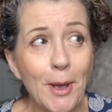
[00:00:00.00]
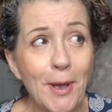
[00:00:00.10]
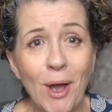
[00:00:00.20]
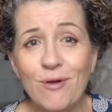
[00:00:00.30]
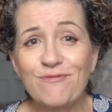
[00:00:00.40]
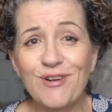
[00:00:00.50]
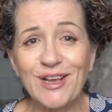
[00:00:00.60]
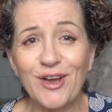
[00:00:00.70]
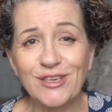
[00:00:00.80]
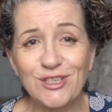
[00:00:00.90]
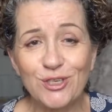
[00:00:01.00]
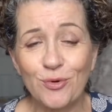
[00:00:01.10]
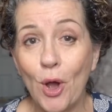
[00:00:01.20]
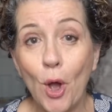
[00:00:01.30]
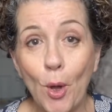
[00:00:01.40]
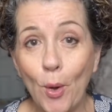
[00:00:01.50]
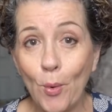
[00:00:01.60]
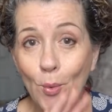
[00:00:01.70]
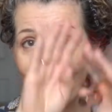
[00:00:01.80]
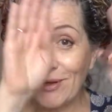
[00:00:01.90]
hopefully going to do a
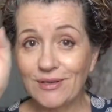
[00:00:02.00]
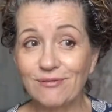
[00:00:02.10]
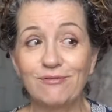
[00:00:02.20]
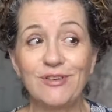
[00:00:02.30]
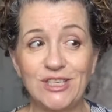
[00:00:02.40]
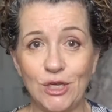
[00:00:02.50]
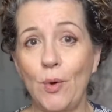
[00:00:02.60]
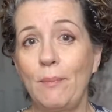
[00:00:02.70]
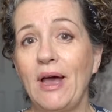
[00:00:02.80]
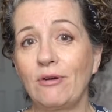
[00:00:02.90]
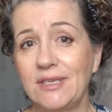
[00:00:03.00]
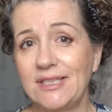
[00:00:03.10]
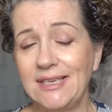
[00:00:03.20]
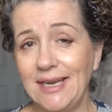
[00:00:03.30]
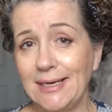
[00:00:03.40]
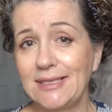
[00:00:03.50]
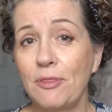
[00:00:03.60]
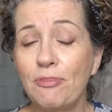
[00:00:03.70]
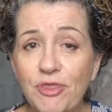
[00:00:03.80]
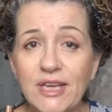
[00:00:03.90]
whole video about concealers,
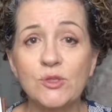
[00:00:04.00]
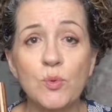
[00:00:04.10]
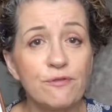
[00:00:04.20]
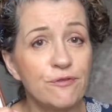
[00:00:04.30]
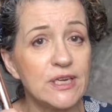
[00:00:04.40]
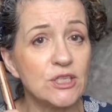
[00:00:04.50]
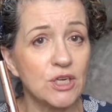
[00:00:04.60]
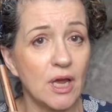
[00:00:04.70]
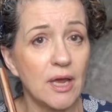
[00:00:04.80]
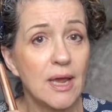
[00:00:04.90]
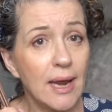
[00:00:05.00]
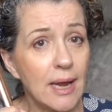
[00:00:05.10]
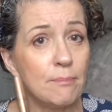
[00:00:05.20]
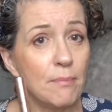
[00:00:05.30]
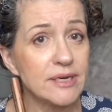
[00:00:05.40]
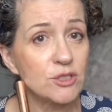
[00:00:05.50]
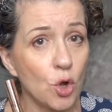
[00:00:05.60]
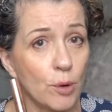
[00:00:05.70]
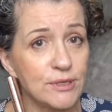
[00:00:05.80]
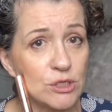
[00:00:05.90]
and this will feature in my
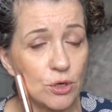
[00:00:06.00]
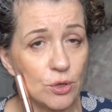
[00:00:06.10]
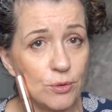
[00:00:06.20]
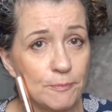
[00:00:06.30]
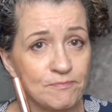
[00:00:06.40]
top 2.